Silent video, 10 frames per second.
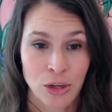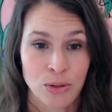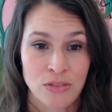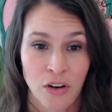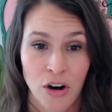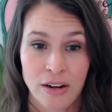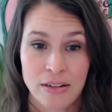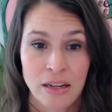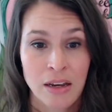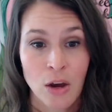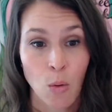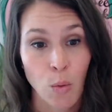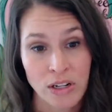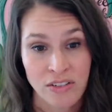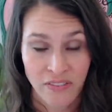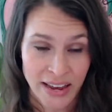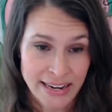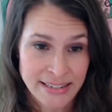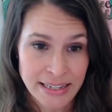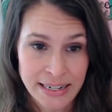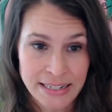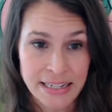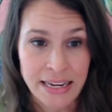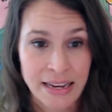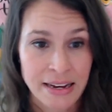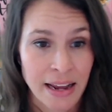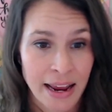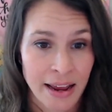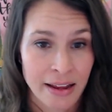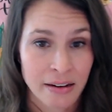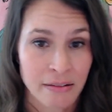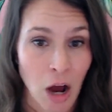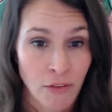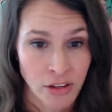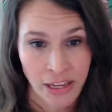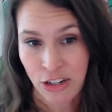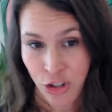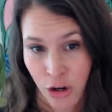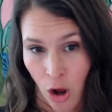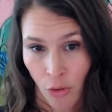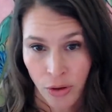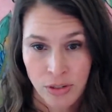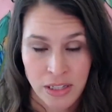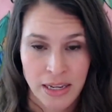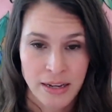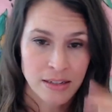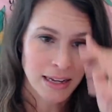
you as far as which phase that it's in and ovulation and all those things.